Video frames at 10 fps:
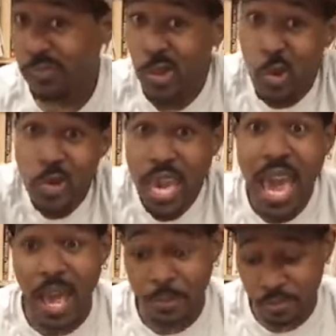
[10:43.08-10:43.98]
No
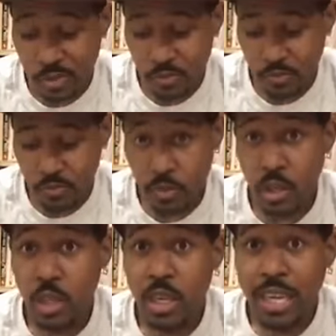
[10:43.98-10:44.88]
caps.
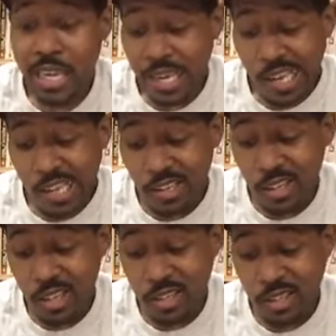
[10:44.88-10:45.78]
He
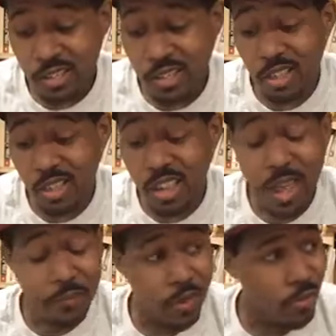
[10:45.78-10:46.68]
looked to the
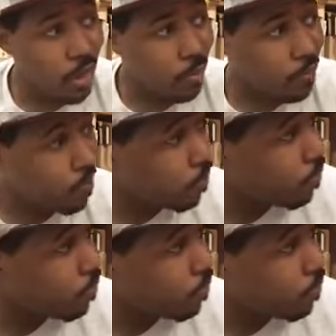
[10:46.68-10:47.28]
left of him.